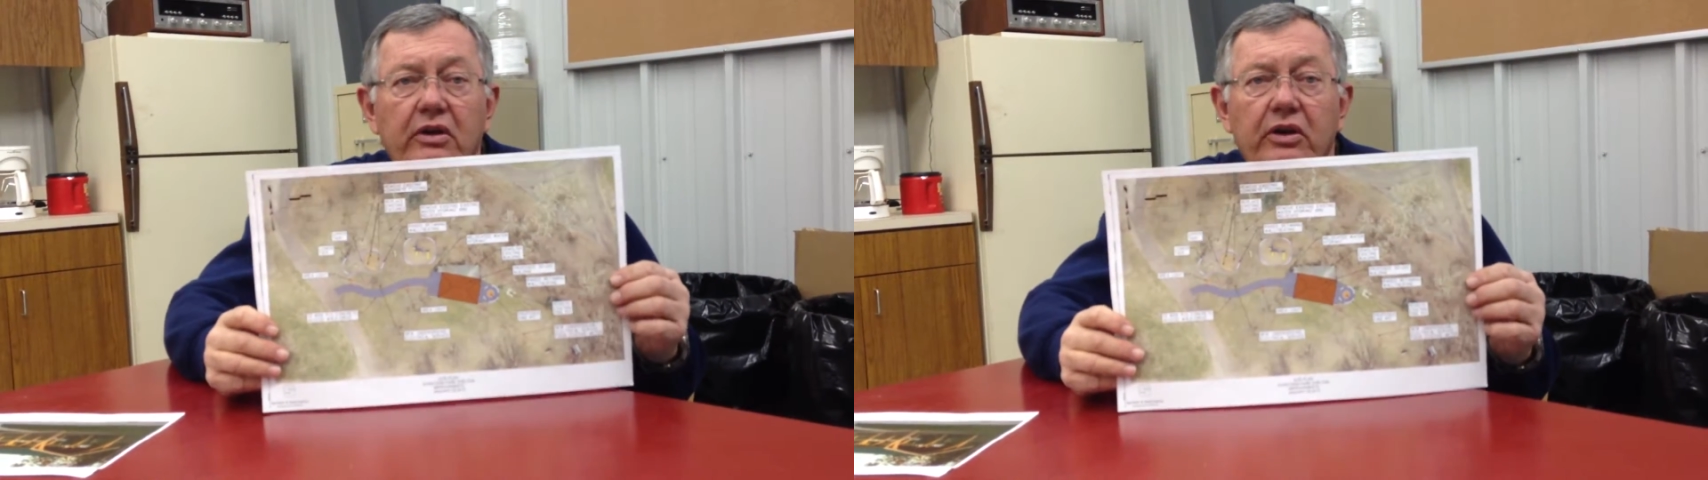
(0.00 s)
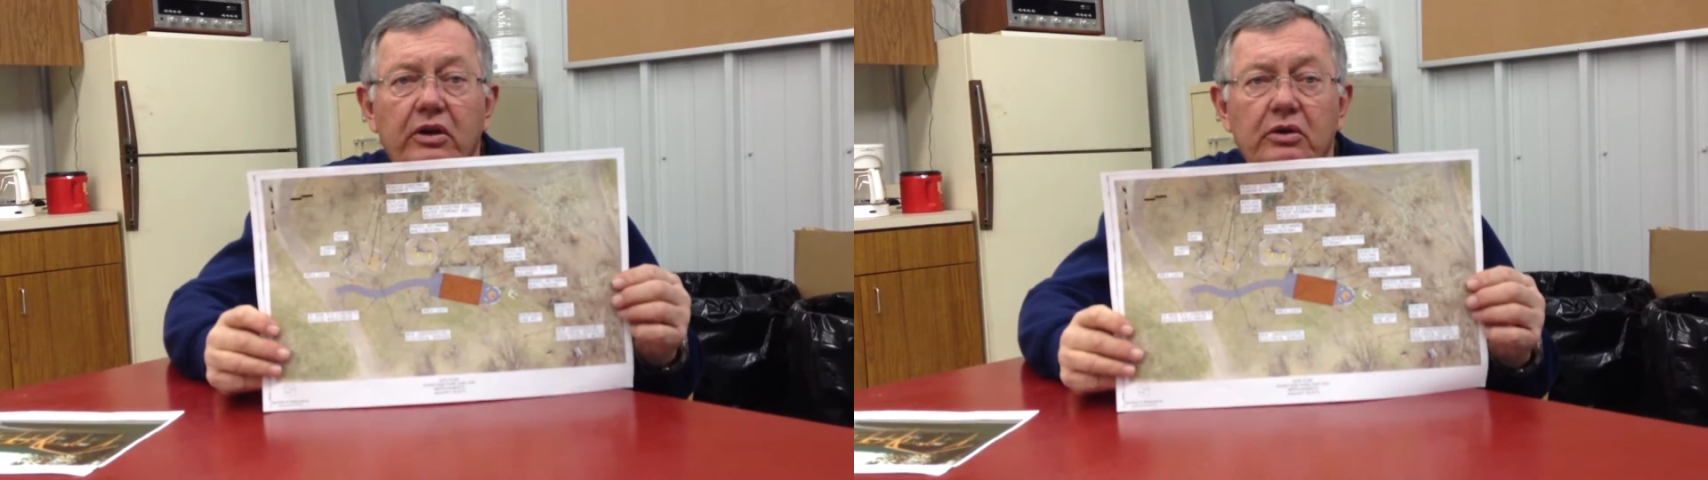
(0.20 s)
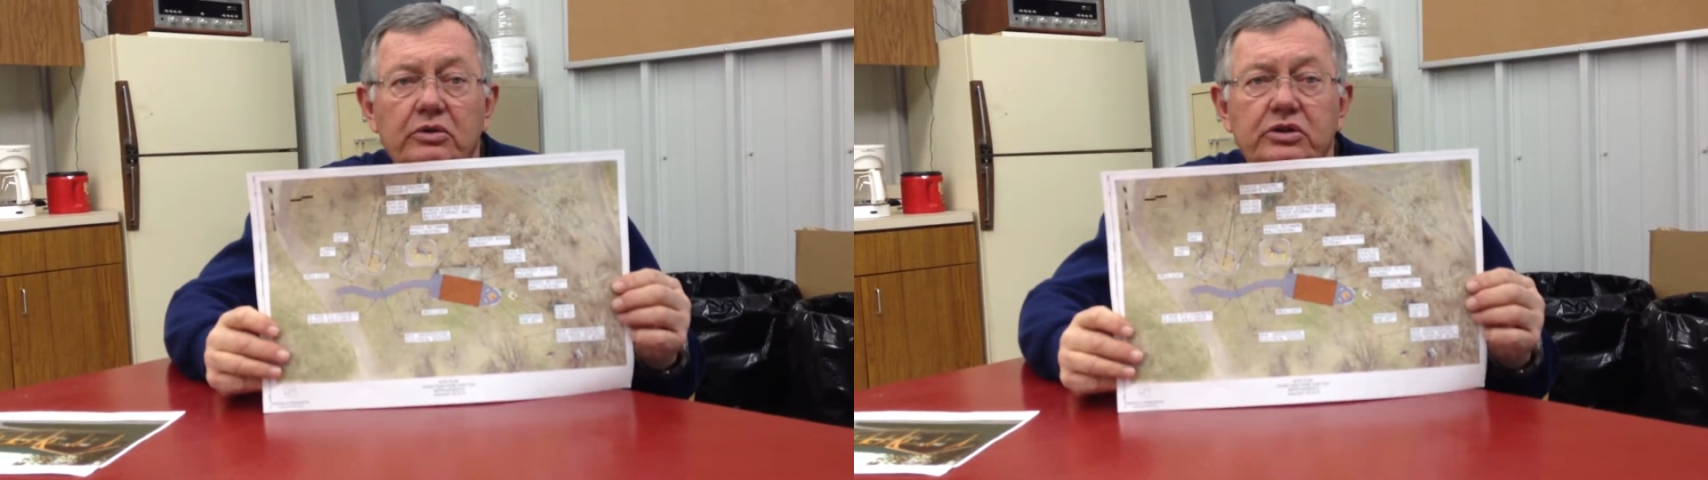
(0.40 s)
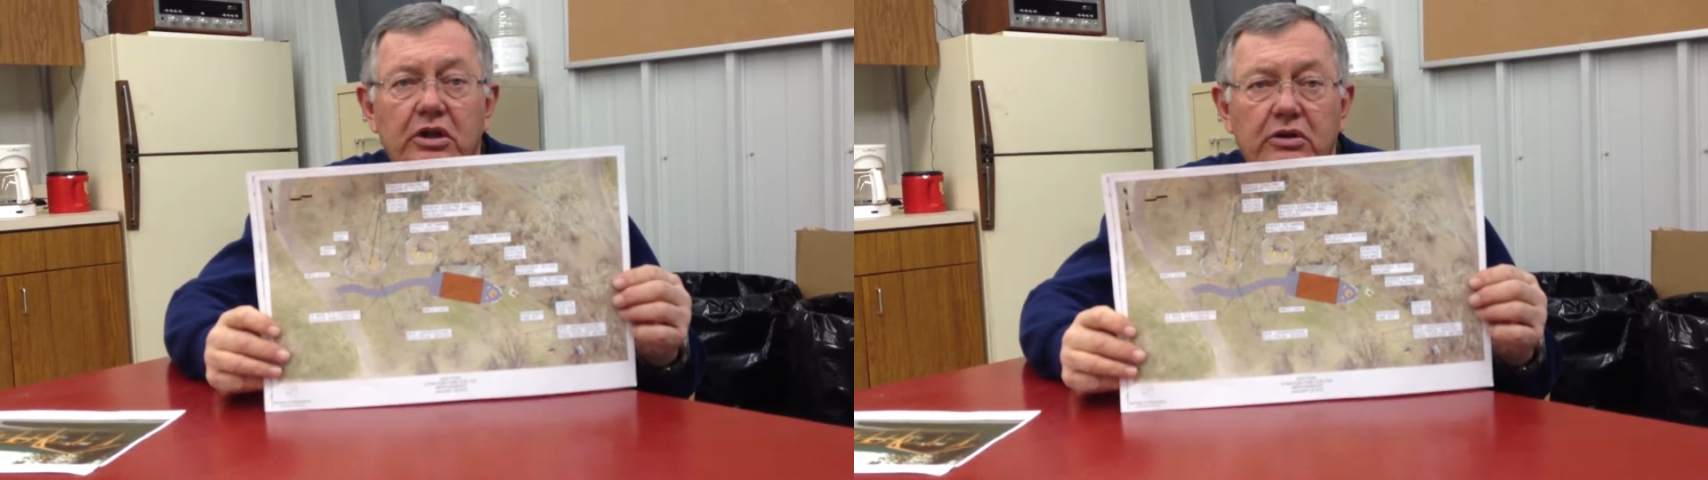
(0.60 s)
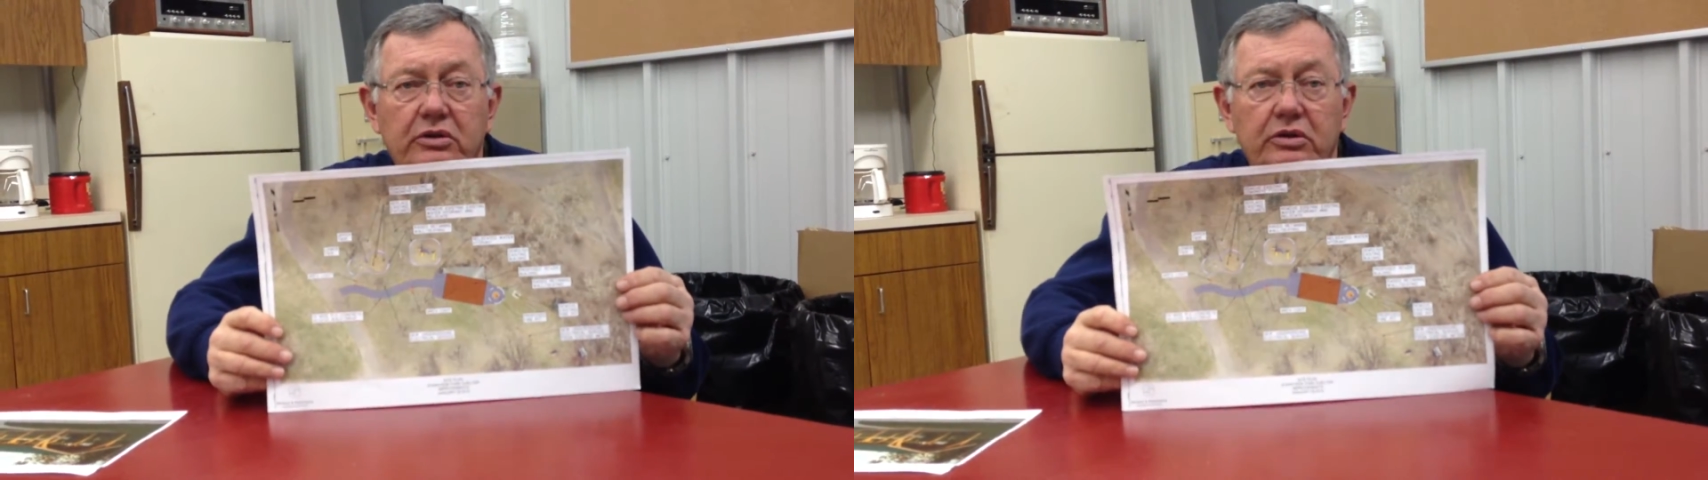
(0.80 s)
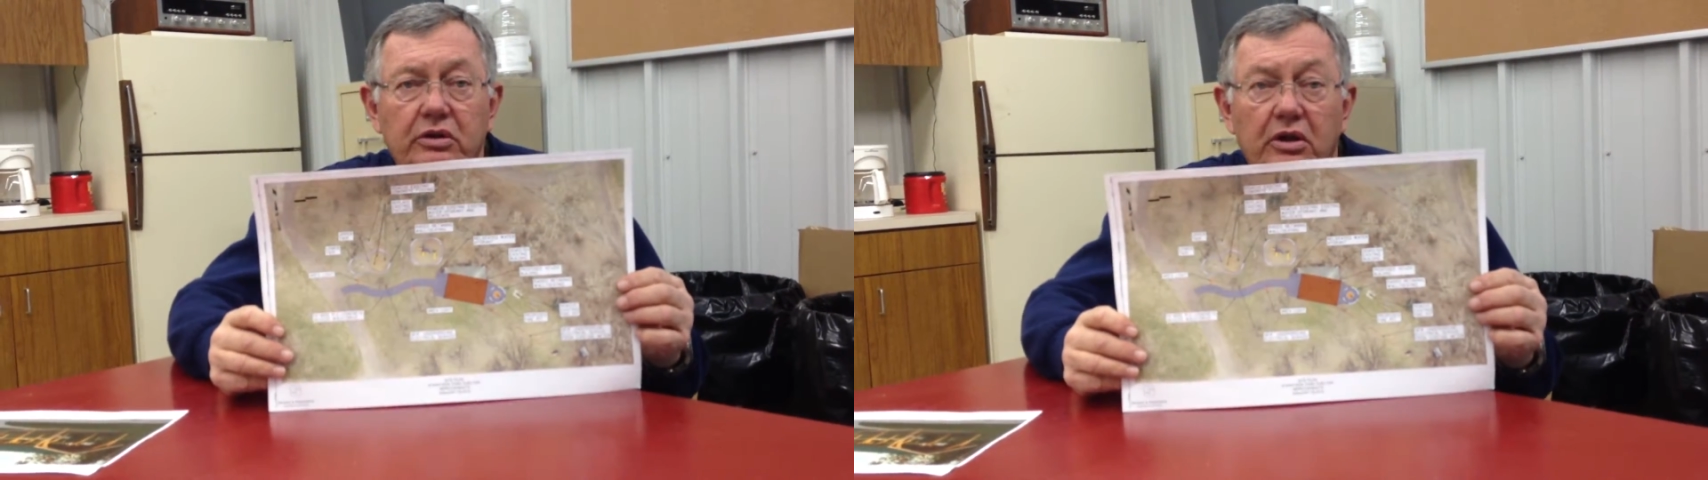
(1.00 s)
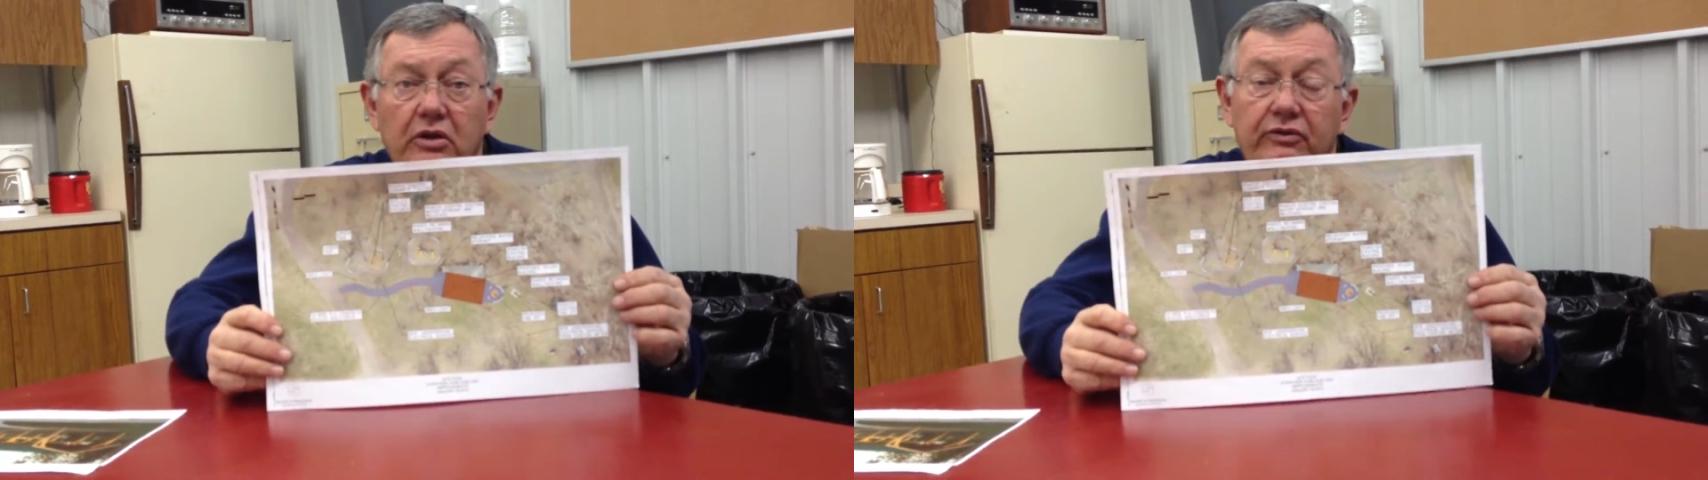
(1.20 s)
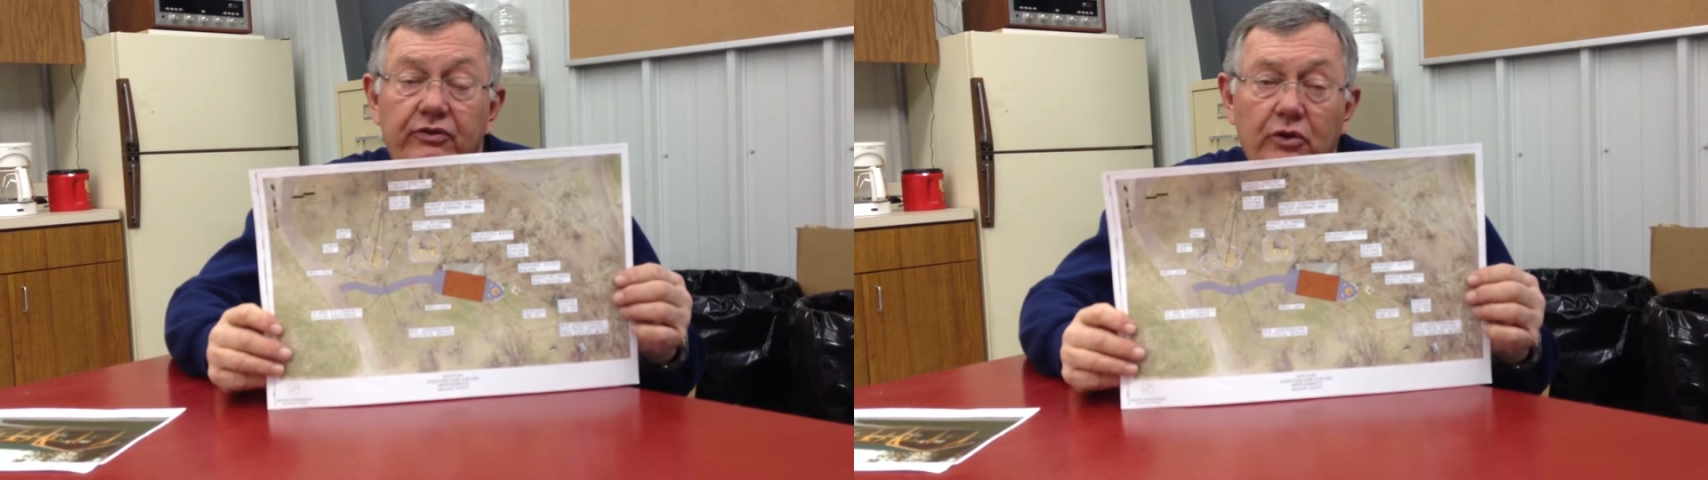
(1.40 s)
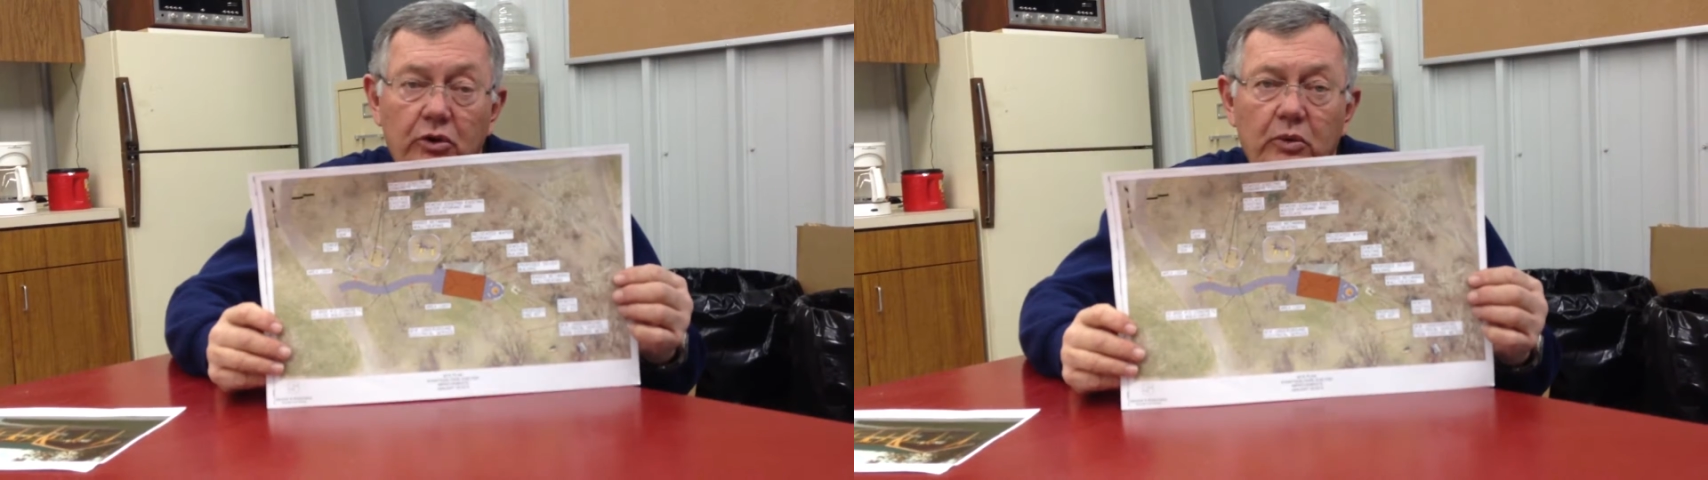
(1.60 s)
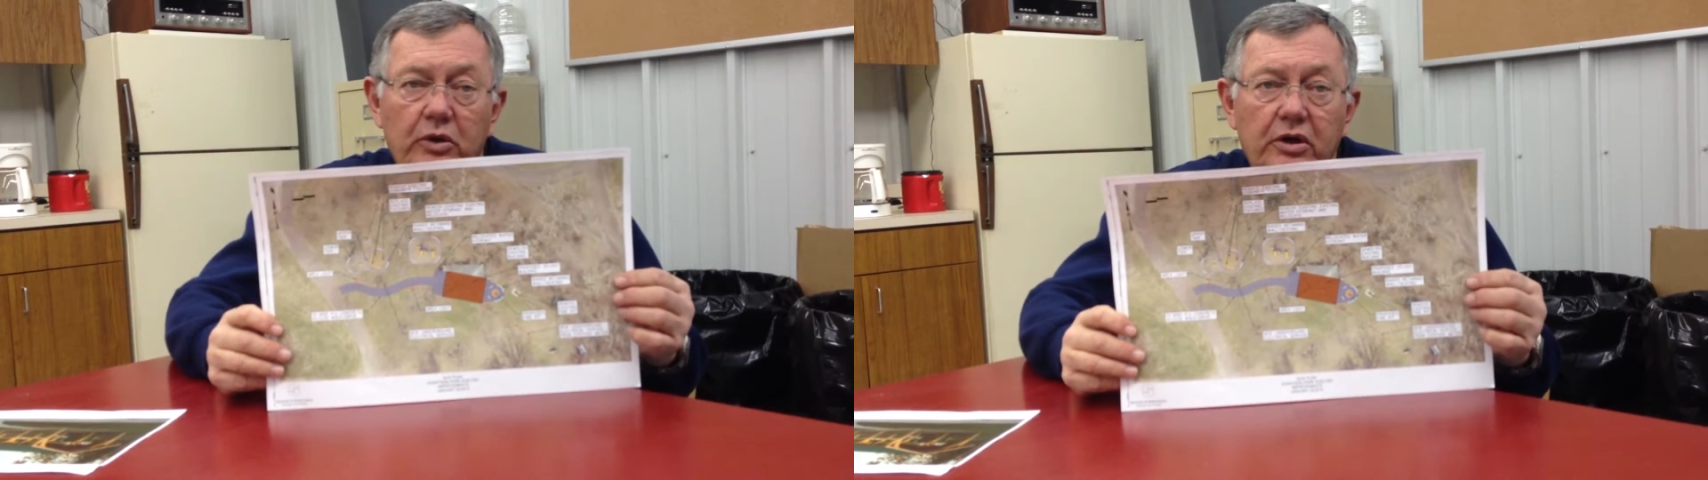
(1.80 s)
the new shelter
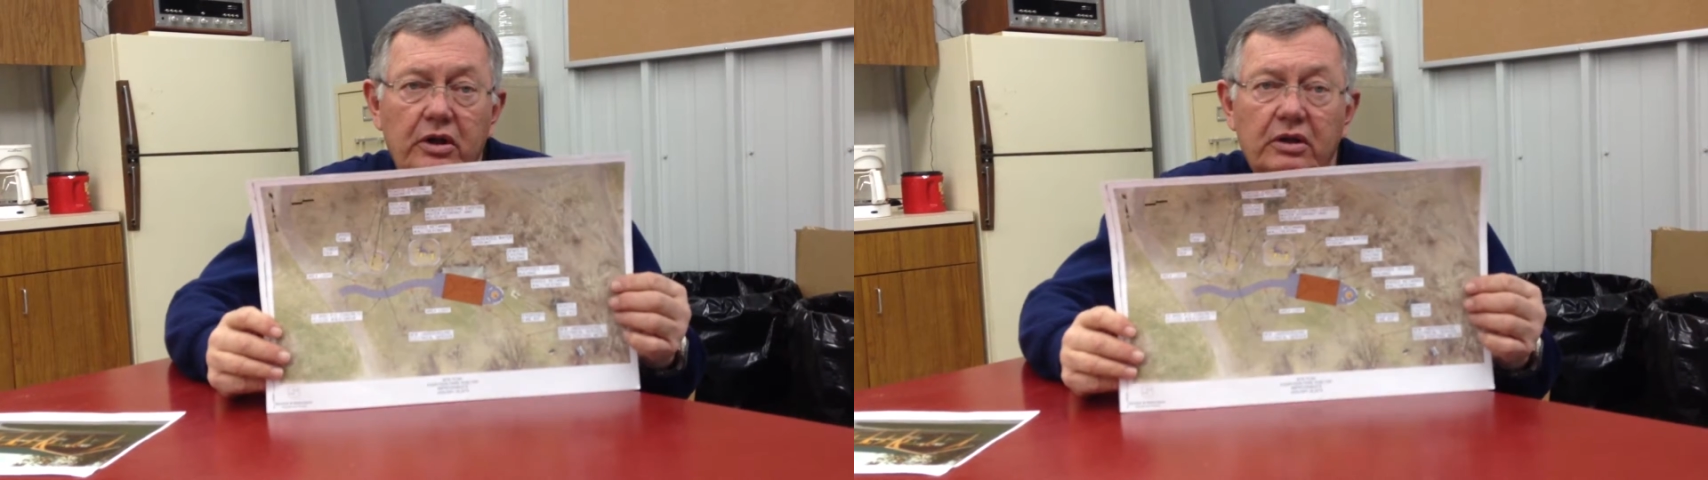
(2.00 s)
forward,